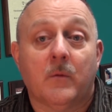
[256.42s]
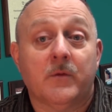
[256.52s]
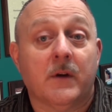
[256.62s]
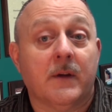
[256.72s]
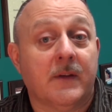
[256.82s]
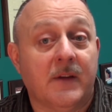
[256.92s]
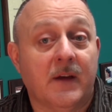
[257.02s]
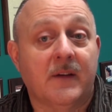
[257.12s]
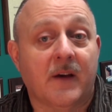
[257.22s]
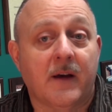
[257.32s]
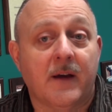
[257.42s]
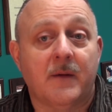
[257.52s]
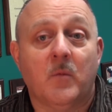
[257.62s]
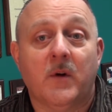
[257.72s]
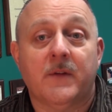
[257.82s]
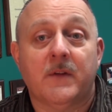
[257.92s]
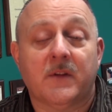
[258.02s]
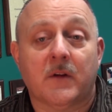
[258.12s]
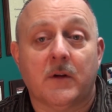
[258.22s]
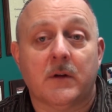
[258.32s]
during the daytime when the
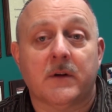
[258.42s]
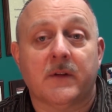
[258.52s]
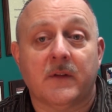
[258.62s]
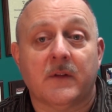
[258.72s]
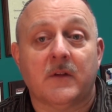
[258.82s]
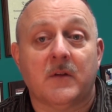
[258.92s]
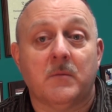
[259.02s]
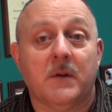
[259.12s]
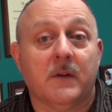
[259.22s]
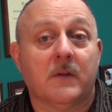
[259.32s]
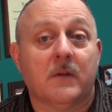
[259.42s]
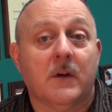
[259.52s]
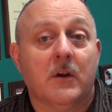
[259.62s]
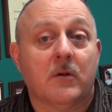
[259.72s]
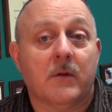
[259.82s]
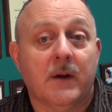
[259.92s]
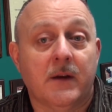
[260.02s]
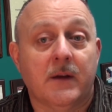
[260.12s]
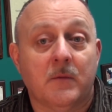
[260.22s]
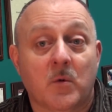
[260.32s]
solar system is
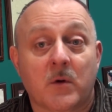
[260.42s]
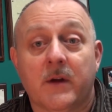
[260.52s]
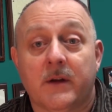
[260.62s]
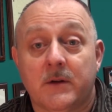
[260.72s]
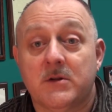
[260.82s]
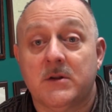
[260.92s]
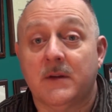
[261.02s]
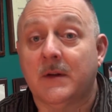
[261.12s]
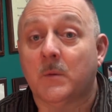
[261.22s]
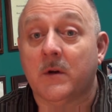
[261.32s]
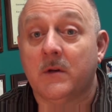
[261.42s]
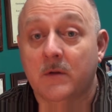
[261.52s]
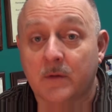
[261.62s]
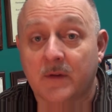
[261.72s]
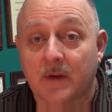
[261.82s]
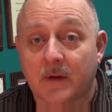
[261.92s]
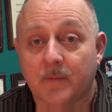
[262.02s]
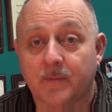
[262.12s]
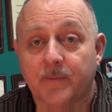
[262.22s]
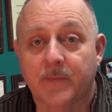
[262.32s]
creating more energy than we're using.
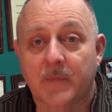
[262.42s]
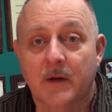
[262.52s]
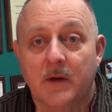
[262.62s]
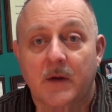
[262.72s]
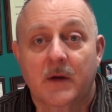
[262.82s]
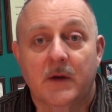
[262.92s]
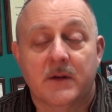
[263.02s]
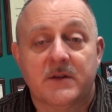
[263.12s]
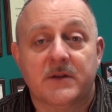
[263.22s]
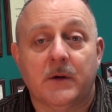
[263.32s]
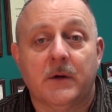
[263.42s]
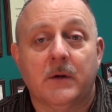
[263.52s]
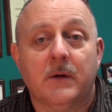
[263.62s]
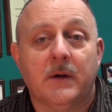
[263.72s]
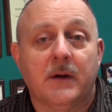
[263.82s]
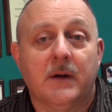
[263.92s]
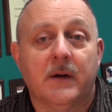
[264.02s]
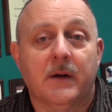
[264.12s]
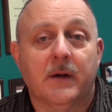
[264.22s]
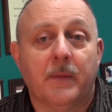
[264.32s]
So,
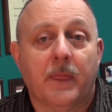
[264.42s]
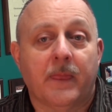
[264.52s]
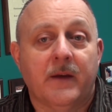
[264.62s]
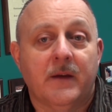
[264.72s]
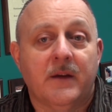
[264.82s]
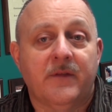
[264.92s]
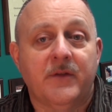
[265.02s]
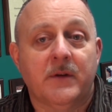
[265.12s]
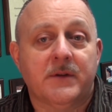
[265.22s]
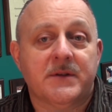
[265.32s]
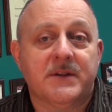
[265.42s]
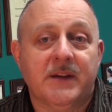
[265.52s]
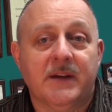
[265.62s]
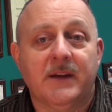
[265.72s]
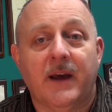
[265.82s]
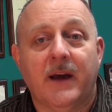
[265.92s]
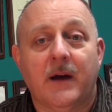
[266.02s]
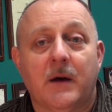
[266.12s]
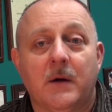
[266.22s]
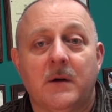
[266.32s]
uh, if you understand
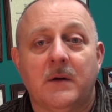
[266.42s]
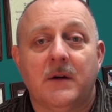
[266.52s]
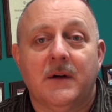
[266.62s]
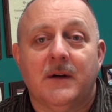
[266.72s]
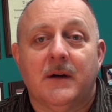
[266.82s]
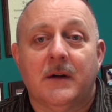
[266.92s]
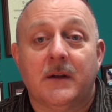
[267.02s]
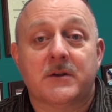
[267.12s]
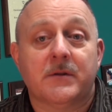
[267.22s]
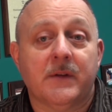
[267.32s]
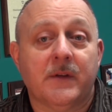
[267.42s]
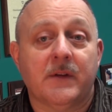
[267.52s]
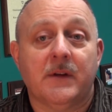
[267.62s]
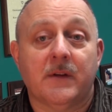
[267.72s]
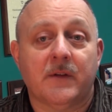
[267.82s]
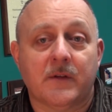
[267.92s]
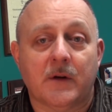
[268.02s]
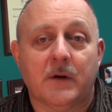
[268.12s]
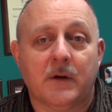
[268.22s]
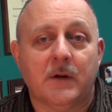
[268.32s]
how electricity is
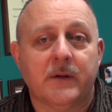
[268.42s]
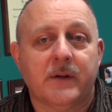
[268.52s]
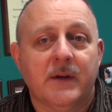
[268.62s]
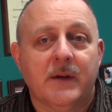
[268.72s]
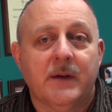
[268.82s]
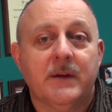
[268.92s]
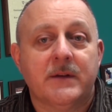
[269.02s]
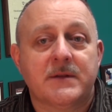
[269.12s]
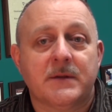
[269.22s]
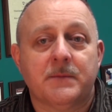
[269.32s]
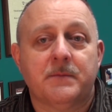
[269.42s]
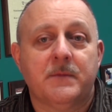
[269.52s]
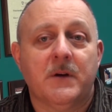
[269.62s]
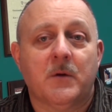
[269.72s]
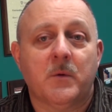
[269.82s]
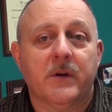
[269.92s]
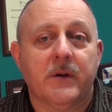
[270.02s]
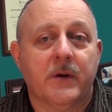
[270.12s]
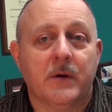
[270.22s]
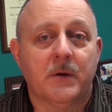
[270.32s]
sold, it's a, a
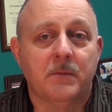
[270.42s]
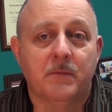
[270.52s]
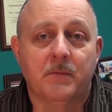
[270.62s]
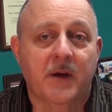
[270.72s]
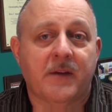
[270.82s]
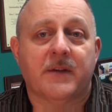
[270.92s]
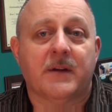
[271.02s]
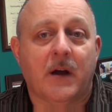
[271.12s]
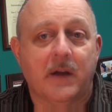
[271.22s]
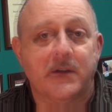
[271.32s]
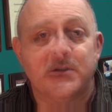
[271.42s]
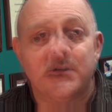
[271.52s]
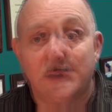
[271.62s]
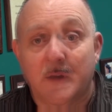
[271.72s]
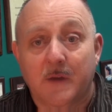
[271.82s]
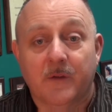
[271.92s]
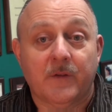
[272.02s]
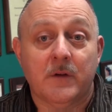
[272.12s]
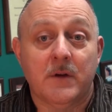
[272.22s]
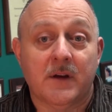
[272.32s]
weirdo methodology.
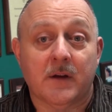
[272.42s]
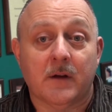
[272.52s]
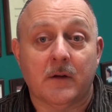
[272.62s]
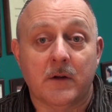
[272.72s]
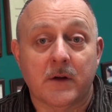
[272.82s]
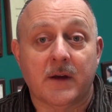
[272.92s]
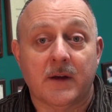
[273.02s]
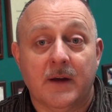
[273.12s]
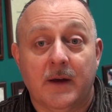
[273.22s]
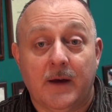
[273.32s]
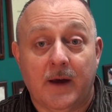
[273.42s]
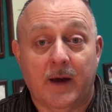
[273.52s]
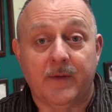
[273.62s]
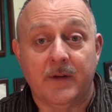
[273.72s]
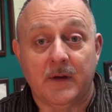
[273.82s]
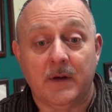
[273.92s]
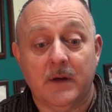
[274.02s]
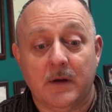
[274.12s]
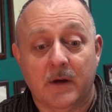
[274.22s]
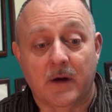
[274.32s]
So, you can look at
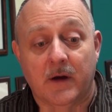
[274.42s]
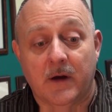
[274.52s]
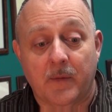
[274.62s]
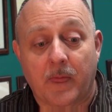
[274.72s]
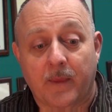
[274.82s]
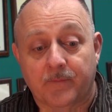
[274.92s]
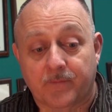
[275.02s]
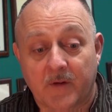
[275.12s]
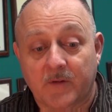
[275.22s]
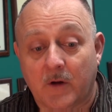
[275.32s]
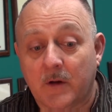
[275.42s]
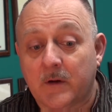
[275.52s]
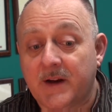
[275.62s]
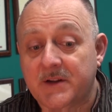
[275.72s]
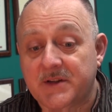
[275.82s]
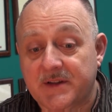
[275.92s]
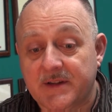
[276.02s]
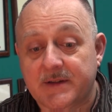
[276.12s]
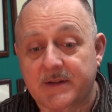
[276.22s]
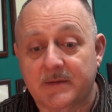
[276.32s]
the uh, solar edge
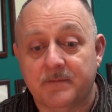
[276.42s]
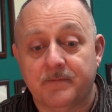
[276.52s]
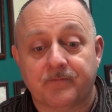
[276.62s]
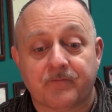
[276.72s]
system